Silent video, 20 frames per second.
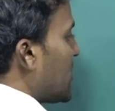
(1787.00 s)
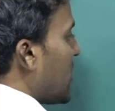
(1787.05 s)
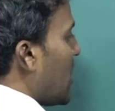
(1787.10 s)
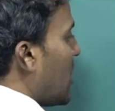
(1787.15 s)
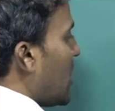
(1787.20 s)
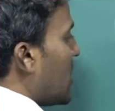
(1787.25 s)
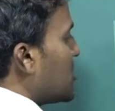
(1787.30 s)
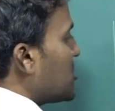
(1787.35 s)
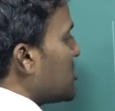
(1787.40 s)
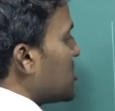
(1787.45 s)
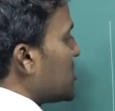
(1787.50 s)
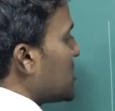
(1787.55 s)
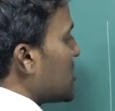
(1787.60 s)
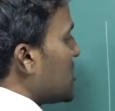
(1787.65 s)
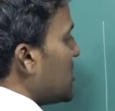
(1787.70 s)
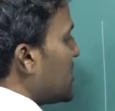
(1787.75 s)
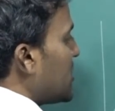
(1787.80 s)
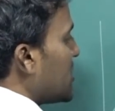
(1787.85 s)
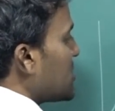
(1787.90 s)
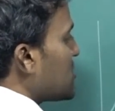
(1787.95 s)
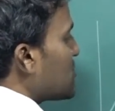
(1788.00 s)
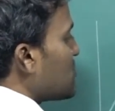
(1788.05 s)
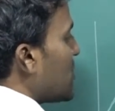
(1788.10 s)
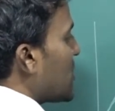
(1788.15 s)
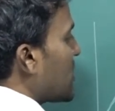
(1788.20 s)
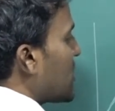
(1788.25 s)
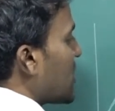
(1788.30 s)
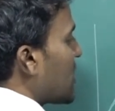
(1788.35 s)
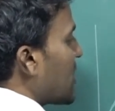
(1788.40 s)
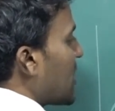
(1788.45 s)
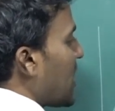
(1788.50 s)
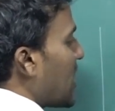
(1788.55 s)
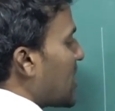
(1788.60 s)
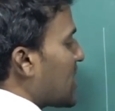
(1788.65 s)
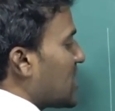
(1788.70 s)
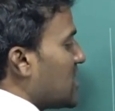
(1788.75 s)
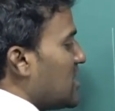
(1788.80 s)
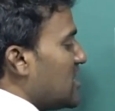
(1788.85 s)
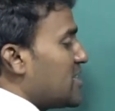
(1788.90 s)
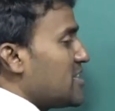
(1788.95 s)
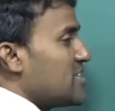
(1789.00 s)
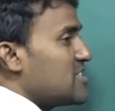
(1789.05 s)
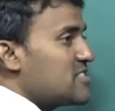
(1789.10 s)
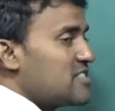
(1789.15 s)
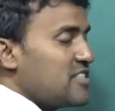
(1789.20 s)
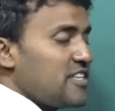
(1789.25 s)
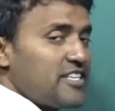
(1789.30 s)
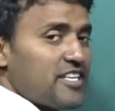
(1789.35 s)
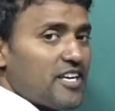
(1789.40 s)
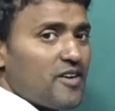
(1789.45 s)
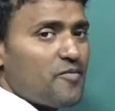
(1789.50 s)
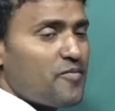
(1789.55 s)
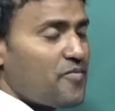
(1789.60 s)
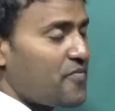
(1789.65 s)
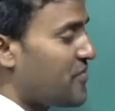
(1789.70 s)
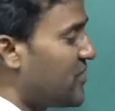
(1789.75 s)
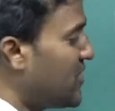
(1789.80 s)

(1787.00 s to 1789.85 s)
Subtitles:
a horizontal, it is making an angle, it is theta.